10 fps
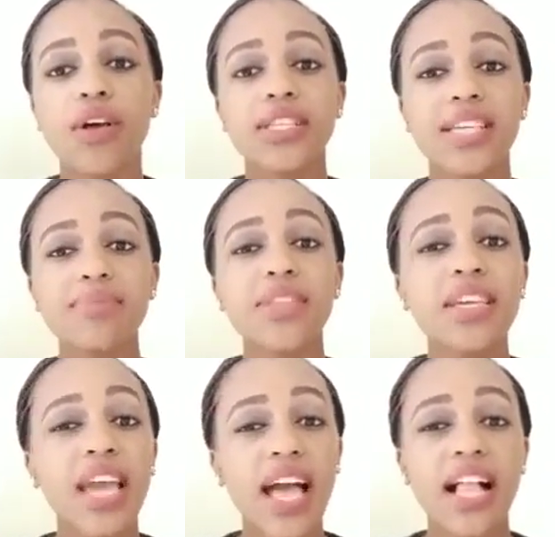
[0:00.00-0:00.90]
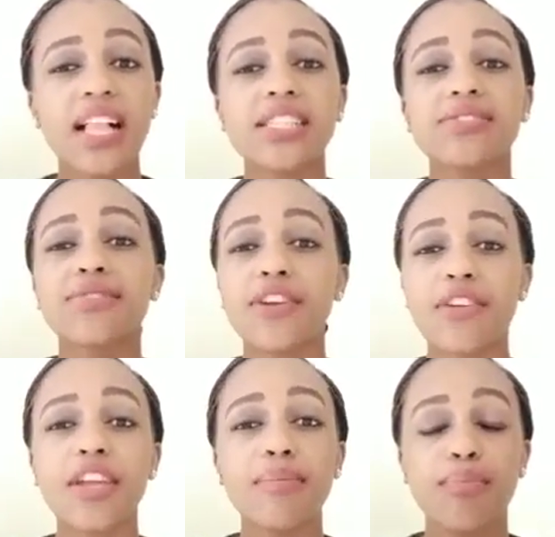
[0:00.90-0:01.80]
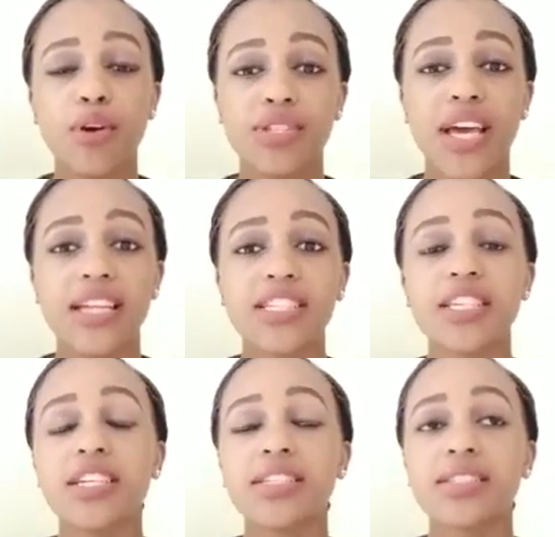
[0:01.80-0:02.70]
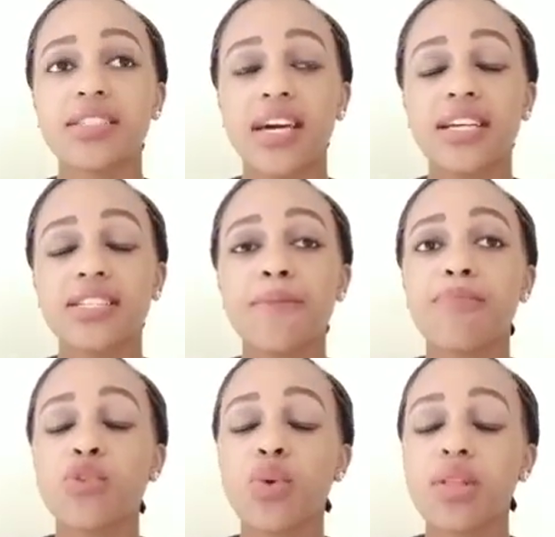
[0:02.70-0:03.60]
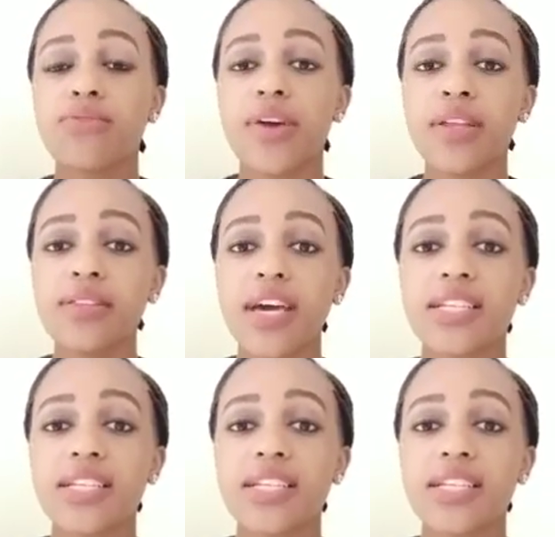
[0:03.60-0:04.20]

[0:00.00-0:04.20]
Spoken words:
Something else very important is that you will find